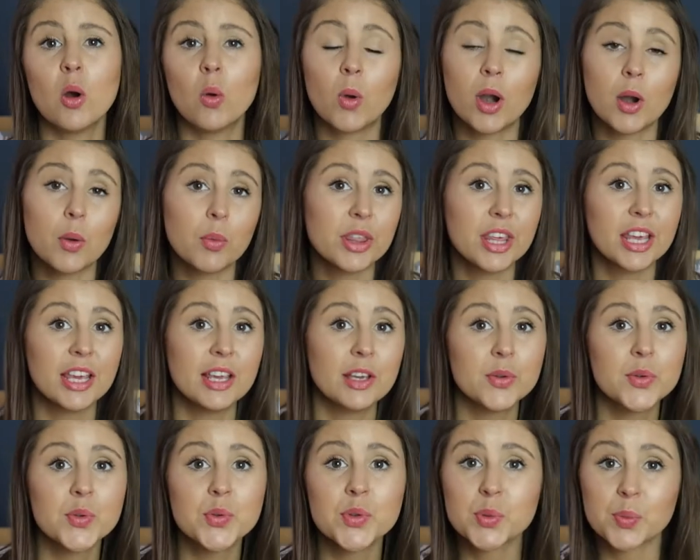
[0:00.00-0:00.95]
wear it with
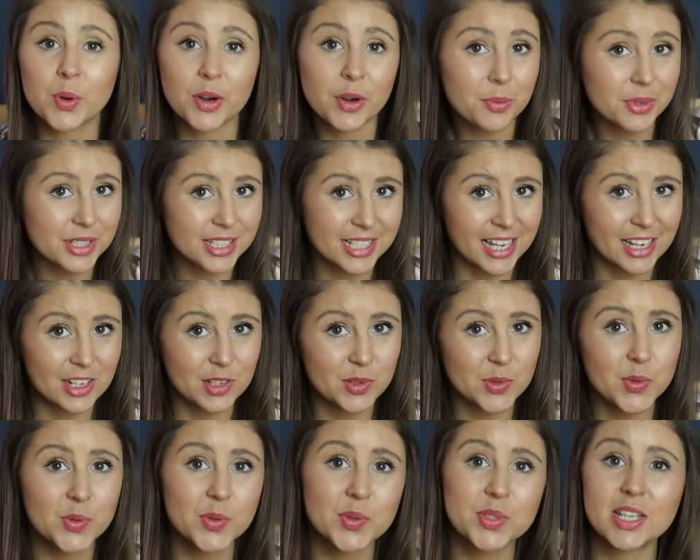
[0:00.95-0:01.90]
heels, wear it with
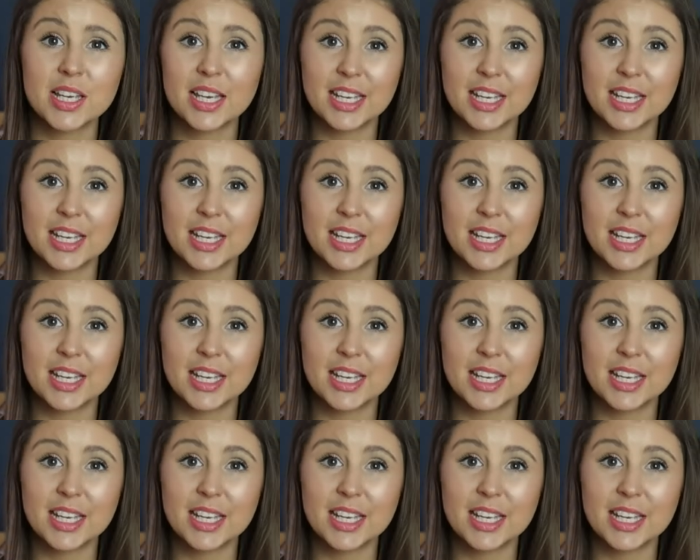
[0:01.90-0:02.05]
sandals.